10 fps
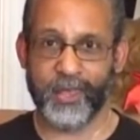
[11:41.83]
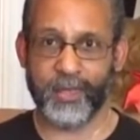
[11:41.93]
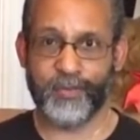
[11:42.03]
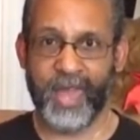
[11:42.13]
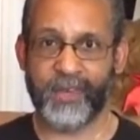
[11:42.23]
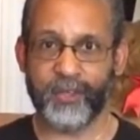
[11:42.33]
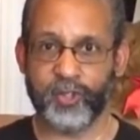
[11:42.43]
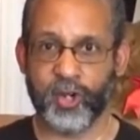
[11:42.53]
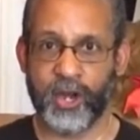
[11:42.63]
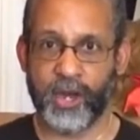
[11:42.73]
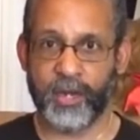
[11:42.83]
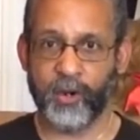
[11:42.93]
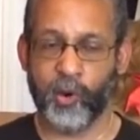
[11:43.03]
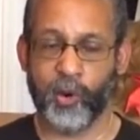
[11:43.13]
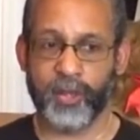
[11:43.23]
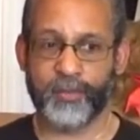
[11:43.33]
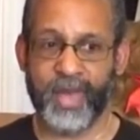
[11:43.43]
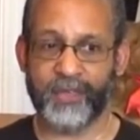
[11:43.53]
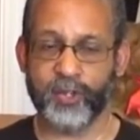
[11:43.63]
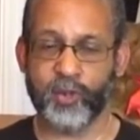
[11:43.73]
the path that you're on or the
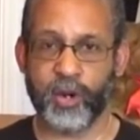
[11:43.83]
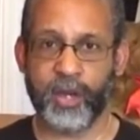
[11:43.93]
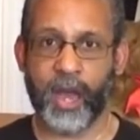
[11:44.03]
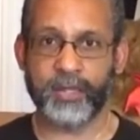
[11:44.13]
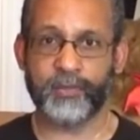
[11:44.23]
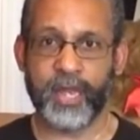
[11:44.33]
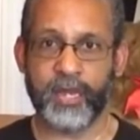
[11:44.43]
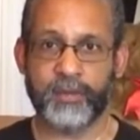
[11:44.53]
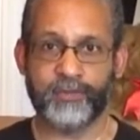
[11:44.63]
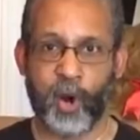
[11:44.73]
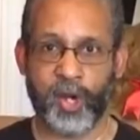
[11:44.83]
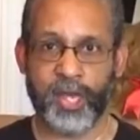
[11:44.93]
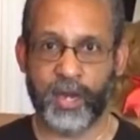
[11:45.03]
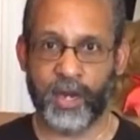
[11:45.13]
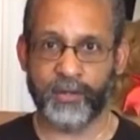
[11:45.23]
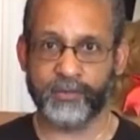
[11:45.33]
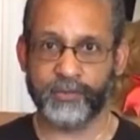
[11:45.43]
path that you are contemplating embarking on